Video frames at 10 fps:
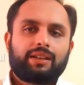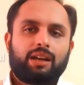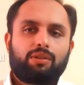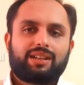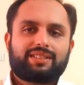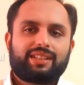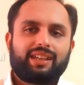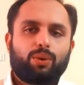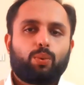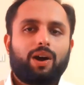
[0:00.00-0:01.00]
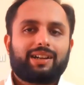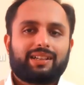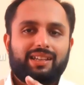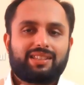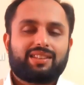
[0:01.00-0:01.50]
Now let's see
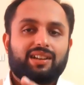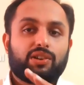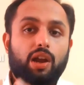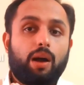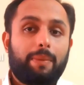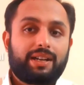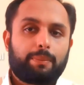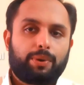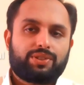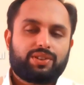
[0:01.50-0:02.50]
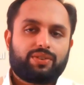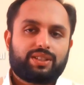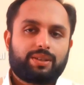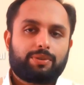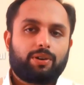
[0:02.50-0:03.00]
what is Global Depository
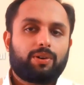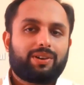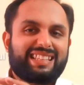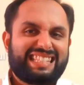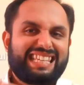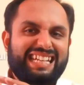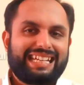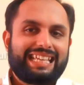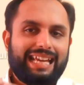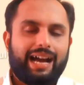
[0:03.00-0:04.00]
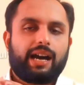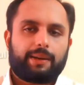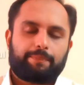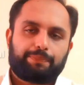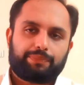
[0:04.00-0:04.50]
Receipt or GDR.